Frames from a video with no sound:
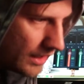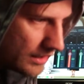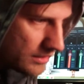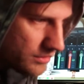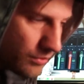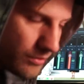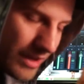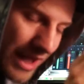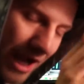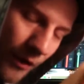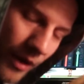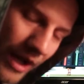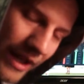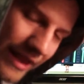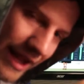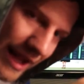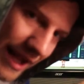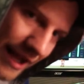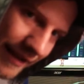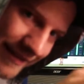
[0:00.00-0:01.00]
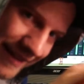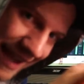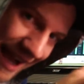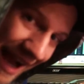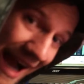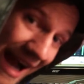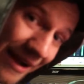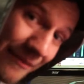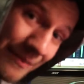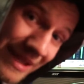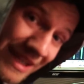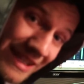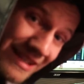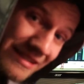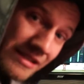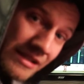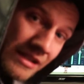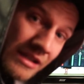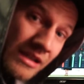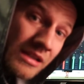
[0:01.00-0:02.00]
So now that I
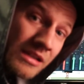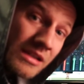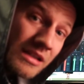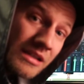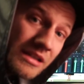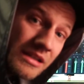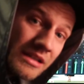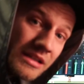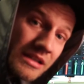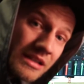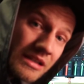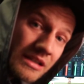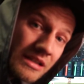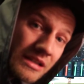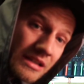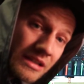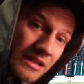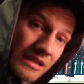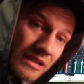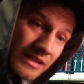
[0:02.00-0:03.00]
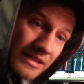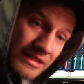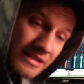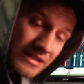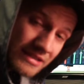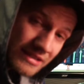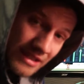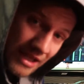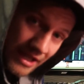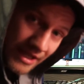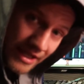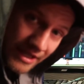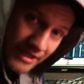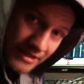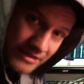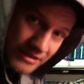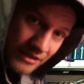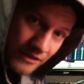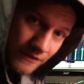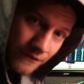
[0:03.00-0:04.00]
copied the
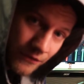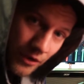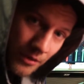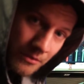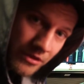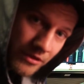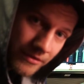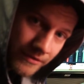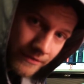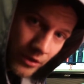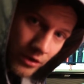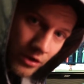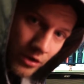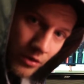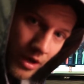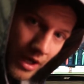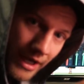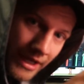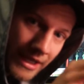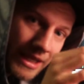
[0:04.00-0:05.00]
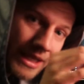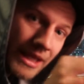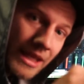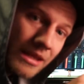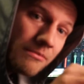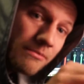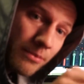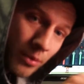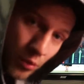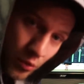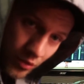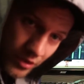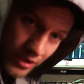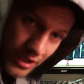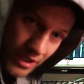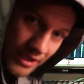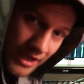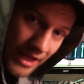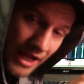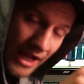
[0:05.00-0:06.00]
settings from the photo I
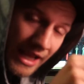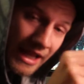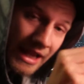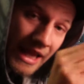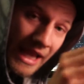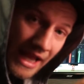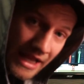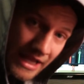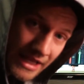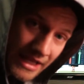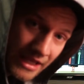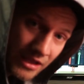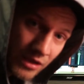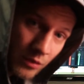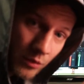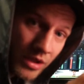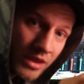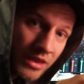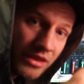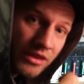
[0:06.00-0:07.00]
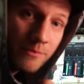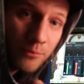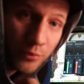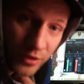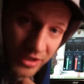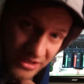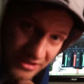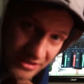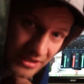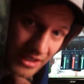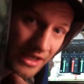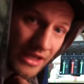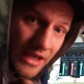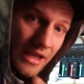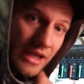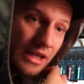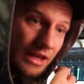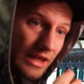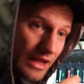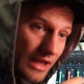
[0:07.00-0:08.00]
imported that I had edited with the
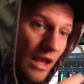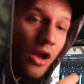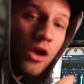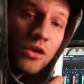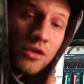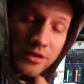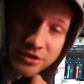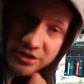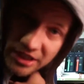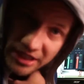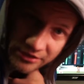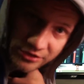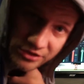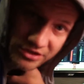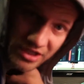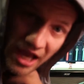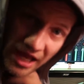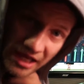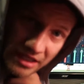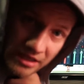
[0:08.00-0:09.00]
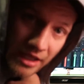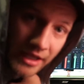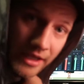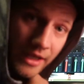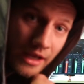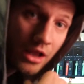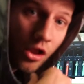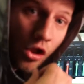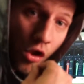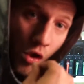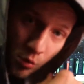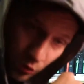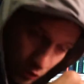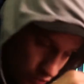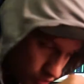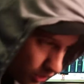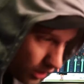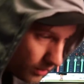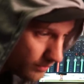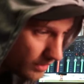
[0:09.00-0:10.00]
preset and all the changes I like on
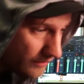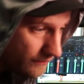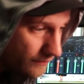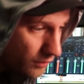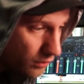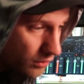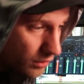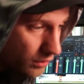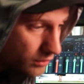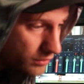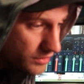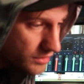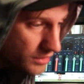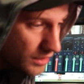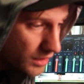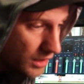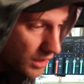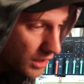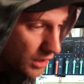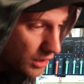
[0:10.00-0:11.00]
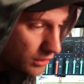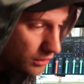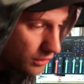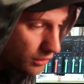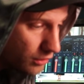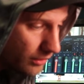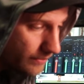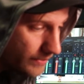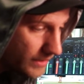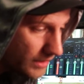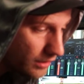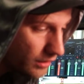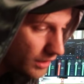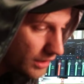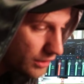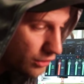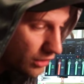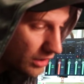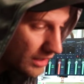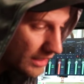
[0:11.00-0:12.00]
almost all my photos, you can go up here
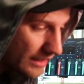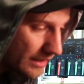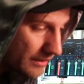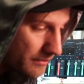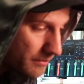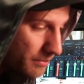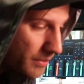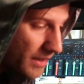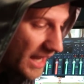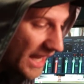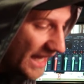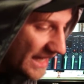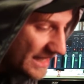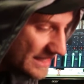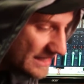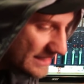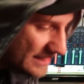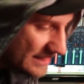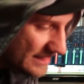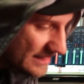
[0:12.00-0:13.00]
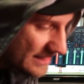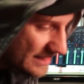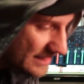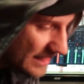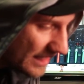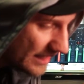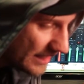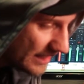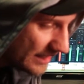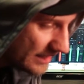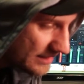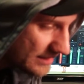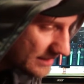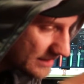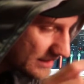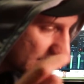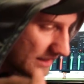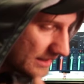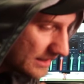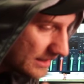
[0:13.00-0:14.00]
and you're gonna click paste
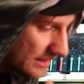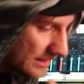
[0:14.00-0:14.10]
settings,